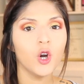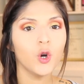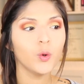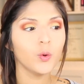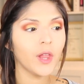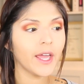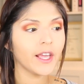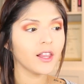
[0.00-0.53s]

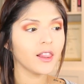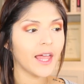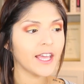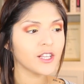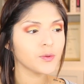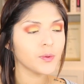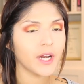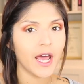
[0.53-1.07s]
who
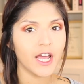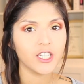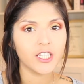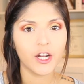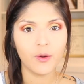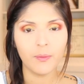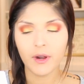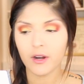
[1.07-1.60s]
likes one
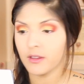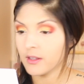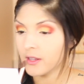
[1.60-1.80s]
eyeshadow better